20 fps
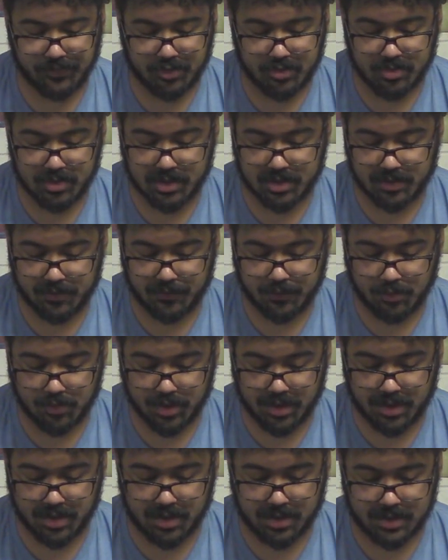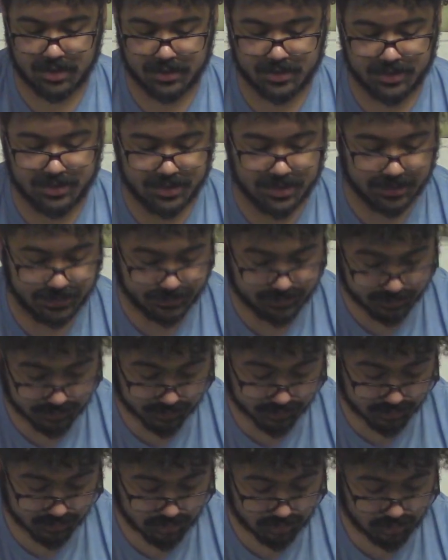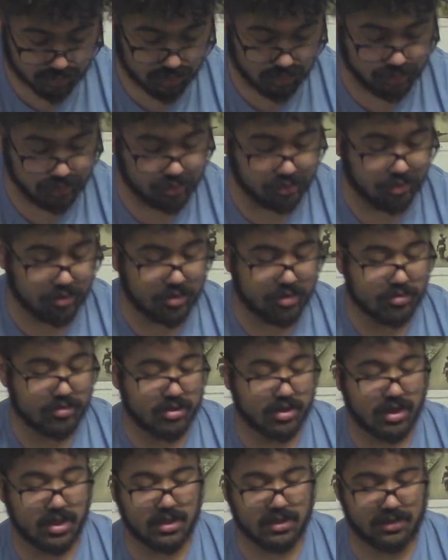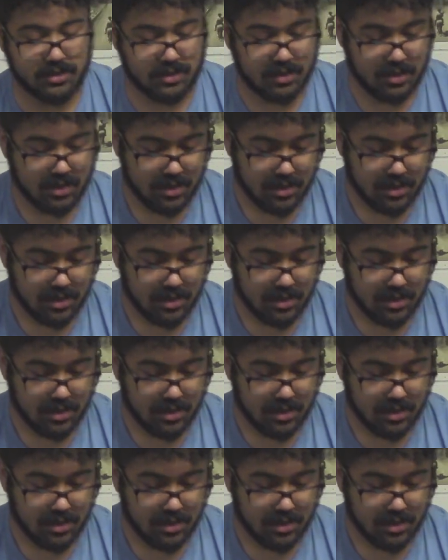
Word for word: 1 out of 40 odds, studio shots.